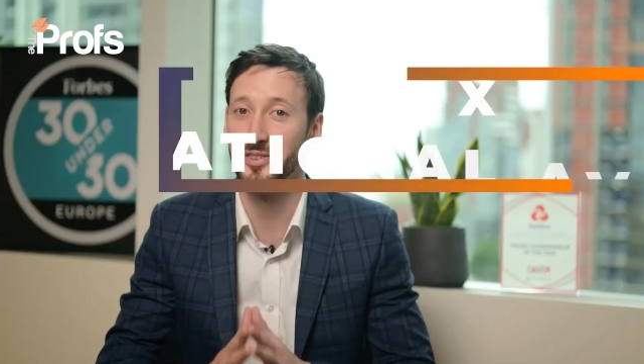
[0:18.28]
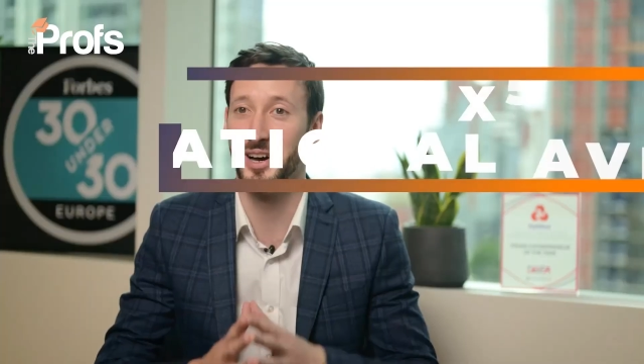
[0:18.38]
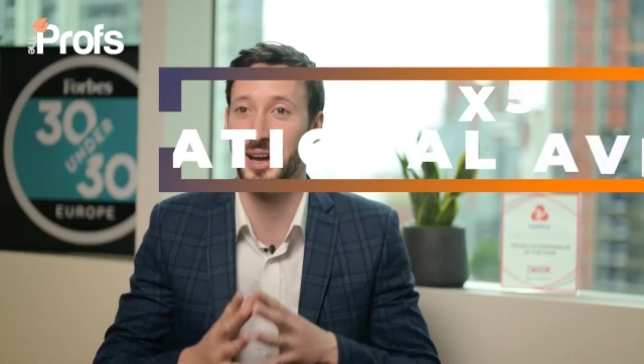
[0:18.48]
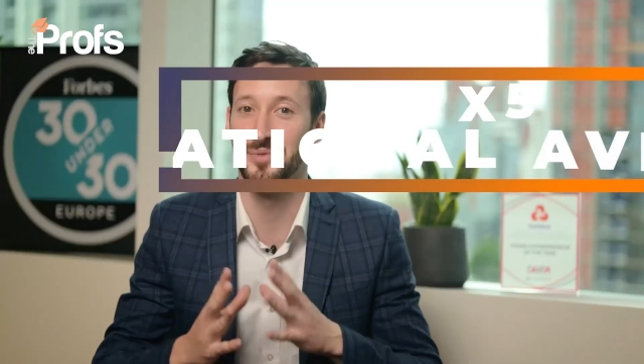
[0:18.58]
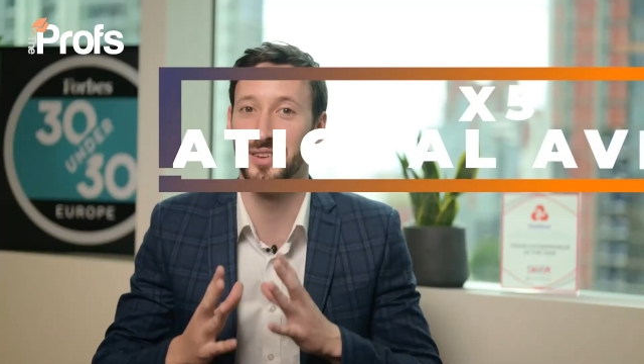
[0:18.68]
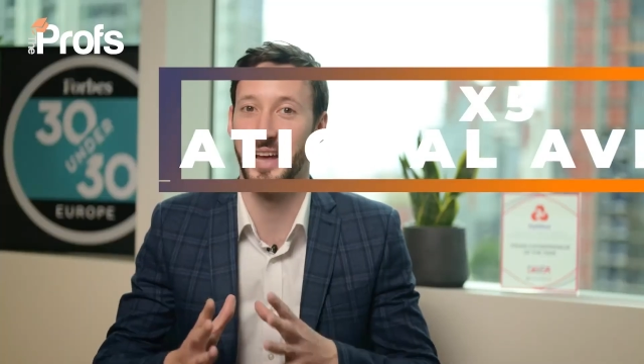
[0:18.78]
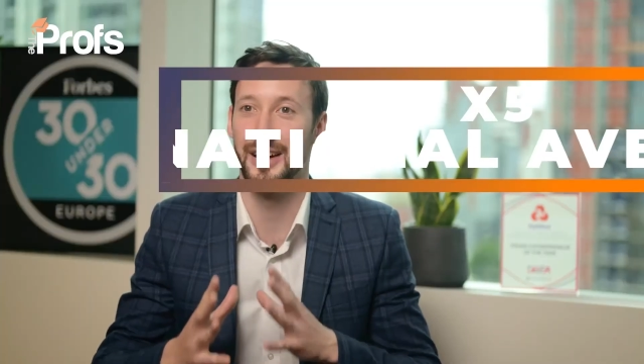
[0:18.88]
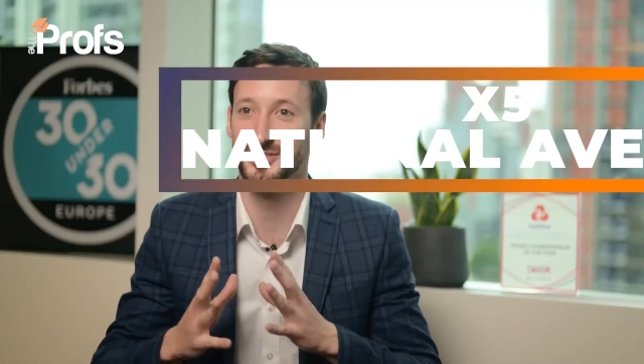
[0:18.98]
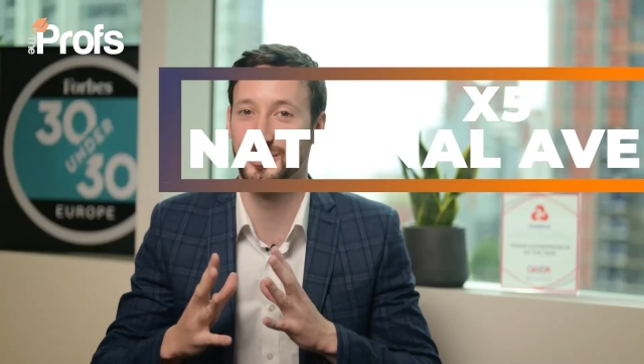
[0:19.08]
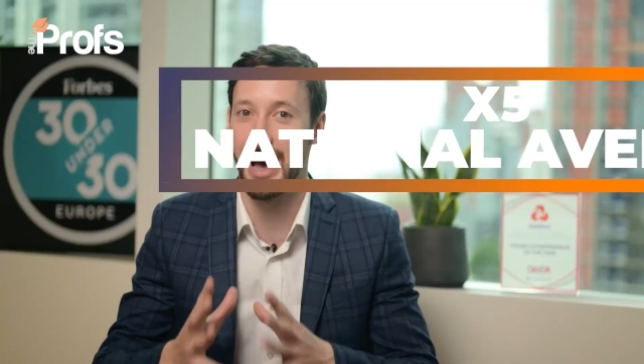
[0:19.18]
times the
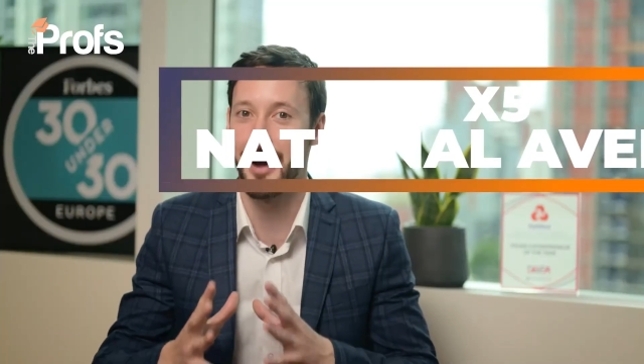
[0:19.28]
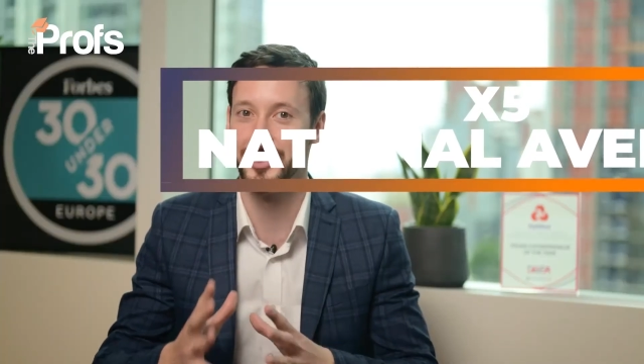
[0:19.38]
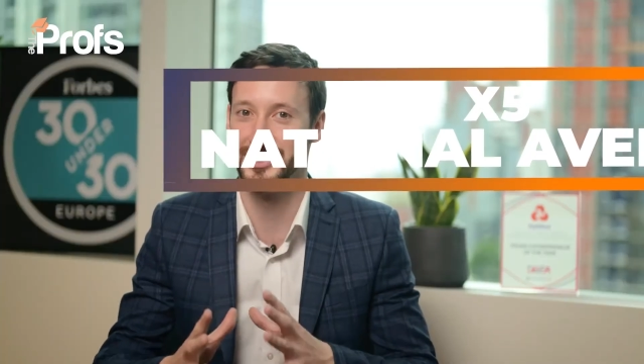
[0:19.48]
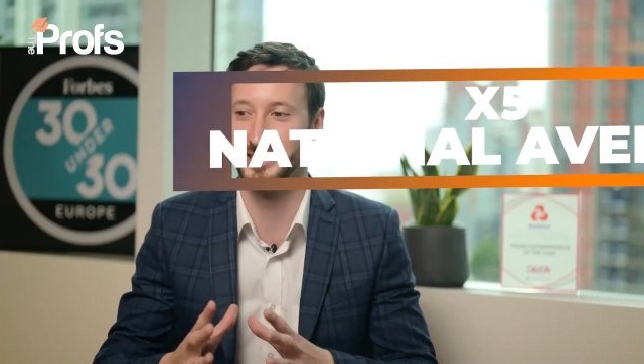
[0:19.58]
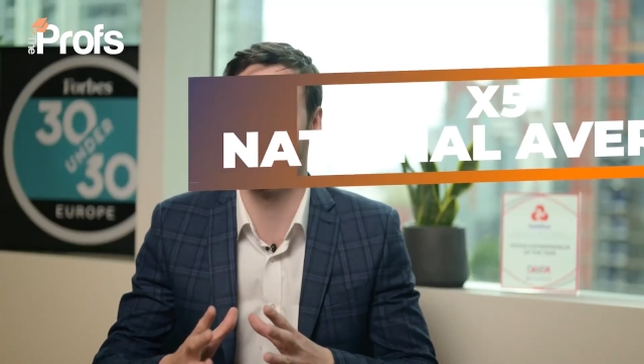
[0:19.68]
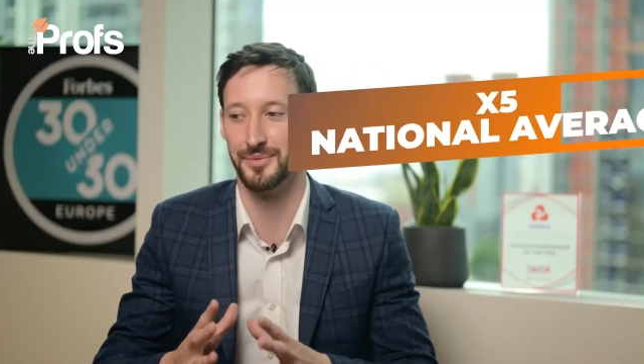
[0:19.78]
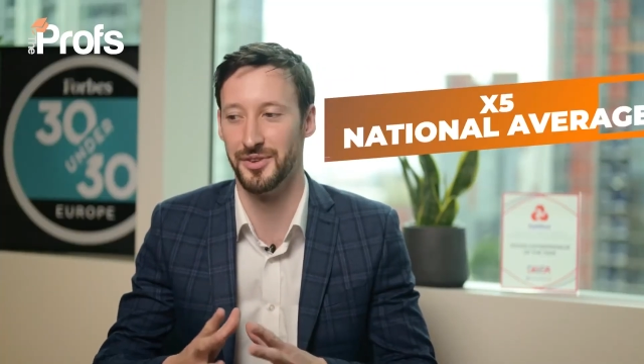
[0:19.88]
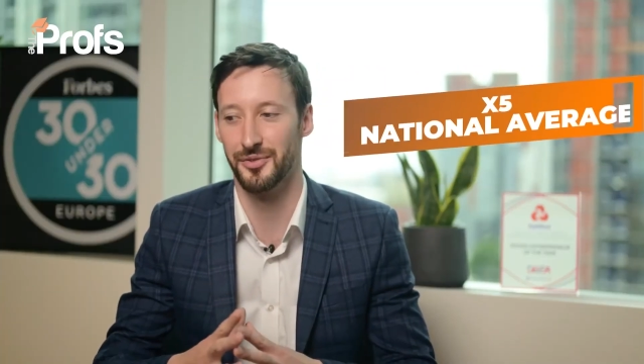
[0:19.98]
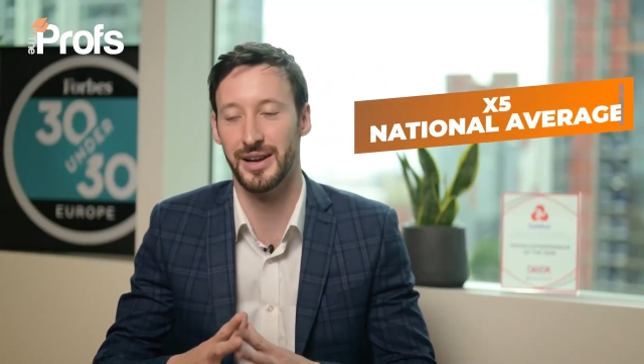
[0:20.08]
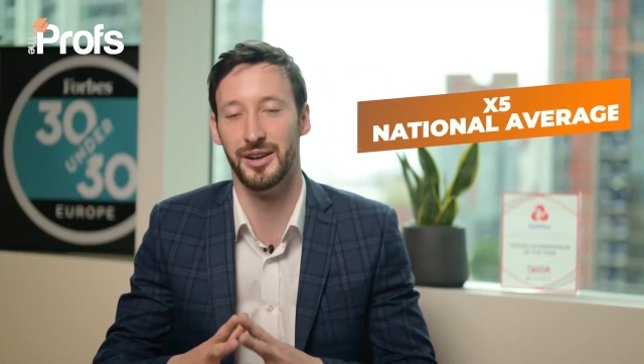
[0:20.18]
national average
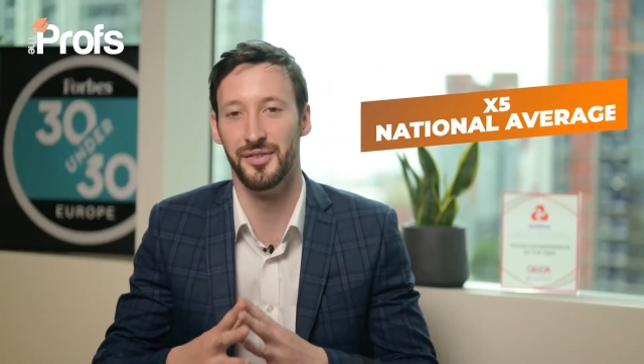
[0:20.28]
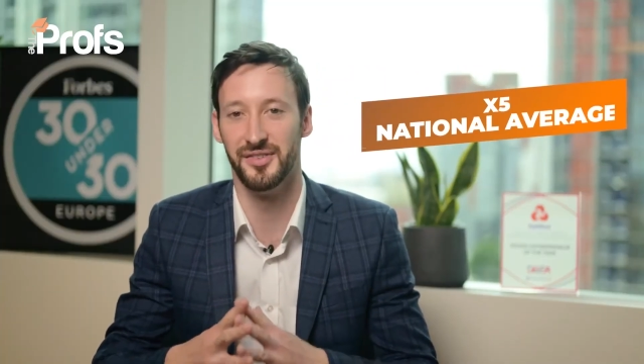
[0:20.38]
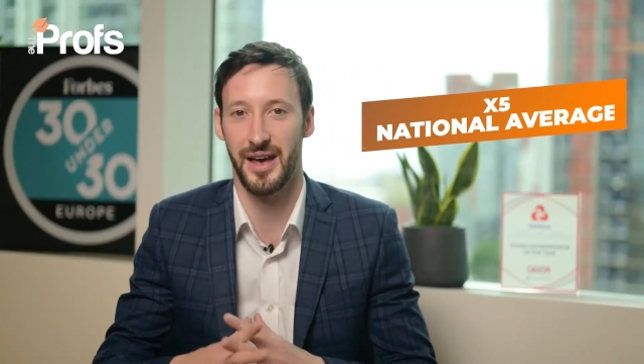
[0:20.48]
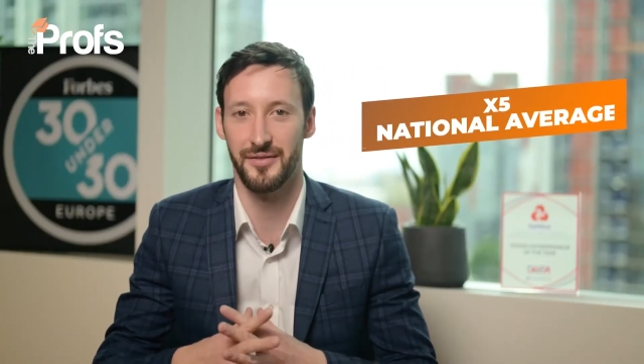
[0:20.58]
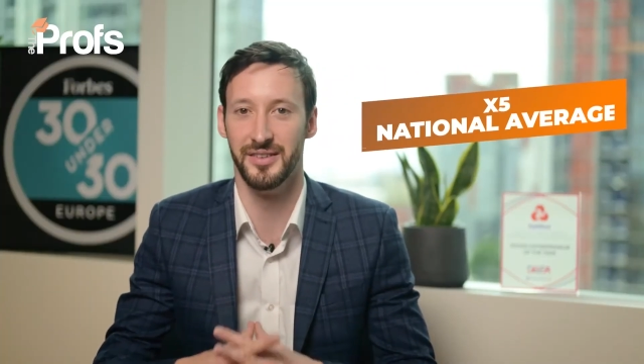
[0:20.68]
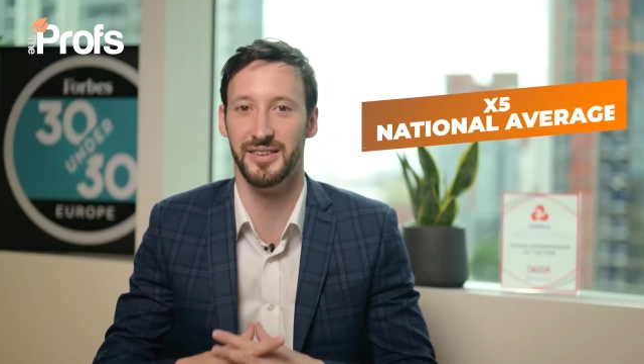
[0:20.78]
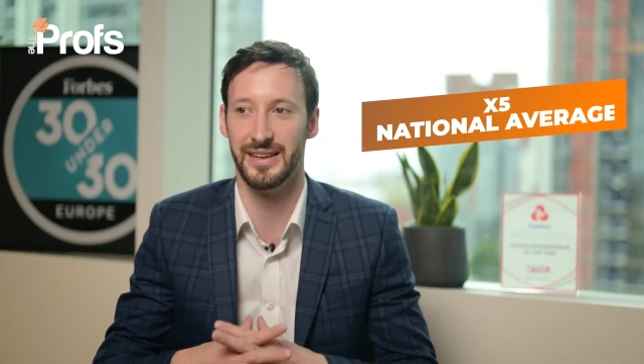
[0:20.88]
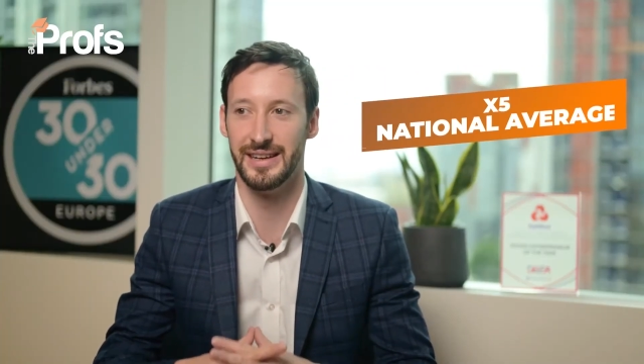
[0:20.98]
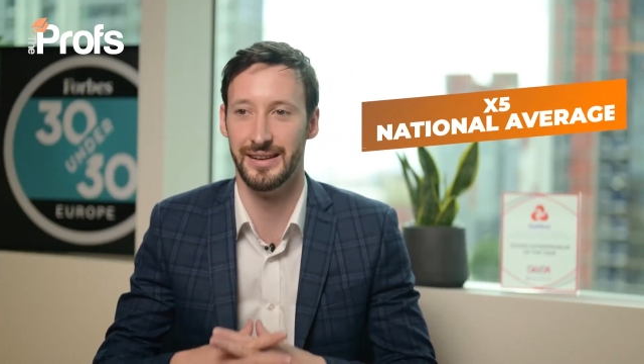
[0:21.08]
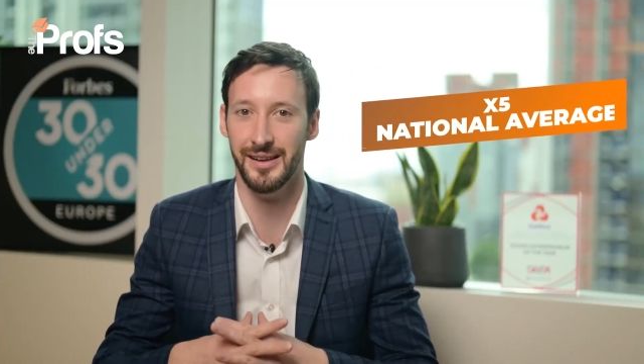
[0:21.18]
acceptance rate of
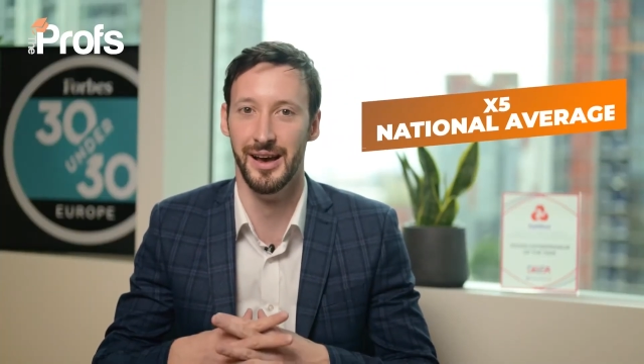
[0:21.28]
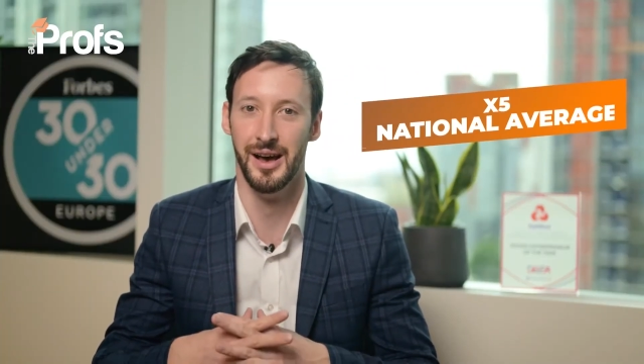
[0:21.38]
17%.